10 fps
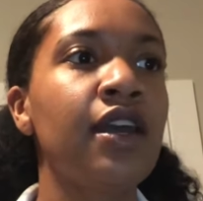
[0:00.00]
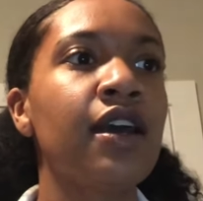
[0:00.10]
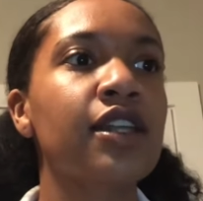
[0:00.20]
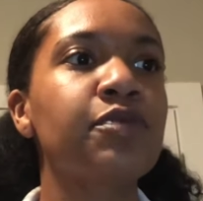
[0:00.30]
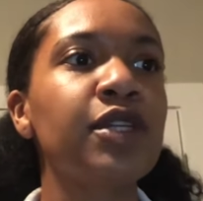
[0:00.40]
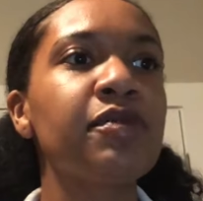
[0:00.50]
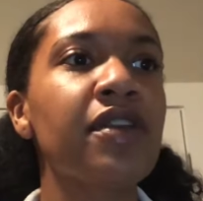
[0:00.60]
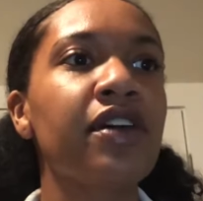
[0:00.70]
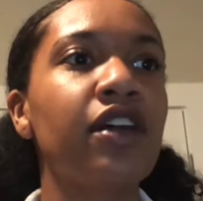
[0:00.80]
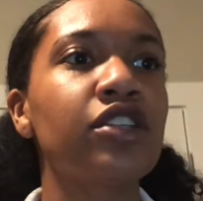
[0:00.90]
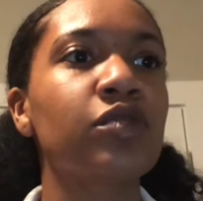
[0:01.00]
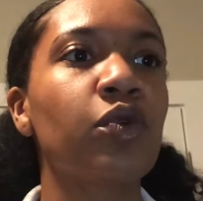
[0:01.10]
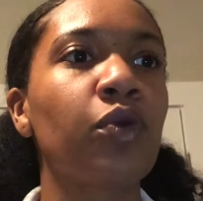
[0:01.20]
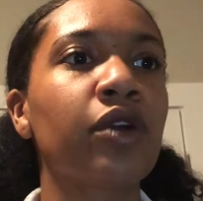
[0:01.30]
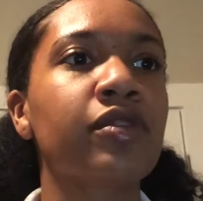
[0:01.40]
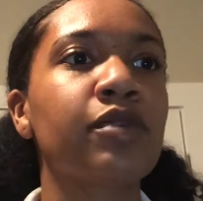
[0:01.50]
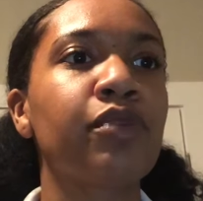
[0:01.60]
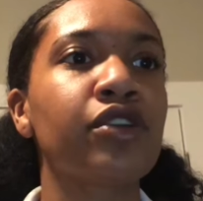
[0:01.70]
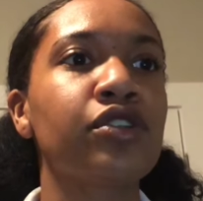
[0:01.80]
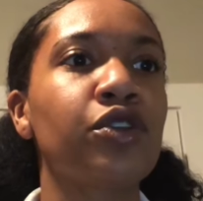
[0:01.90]
A speech pathologist will work with a
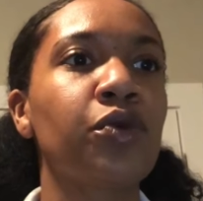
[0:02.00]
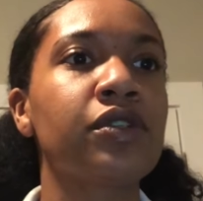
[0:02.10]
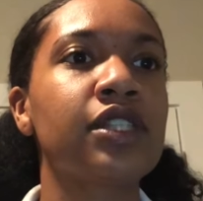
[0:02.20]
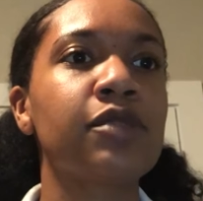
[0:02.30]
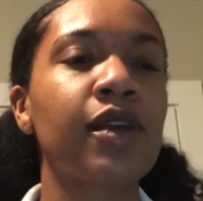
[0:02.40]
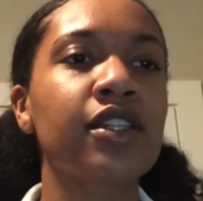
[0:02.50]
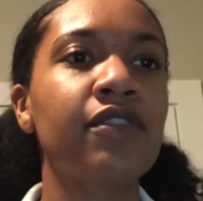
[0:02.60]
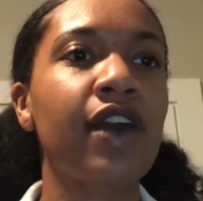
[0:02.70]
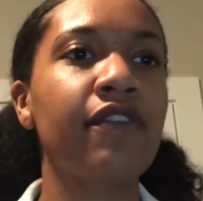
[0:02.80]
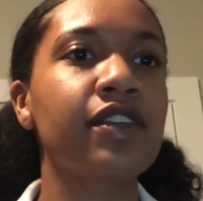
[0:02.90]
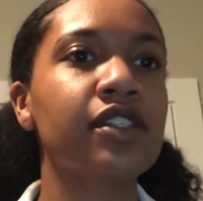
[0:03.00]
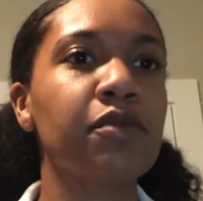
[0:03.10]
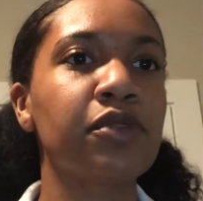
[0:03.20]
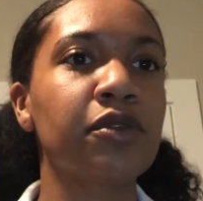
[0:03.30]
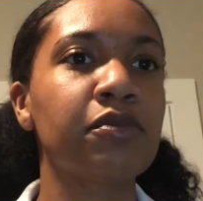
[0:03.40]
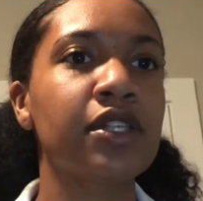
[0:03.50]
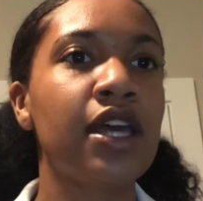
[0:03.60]
person who is suspected of having symptoms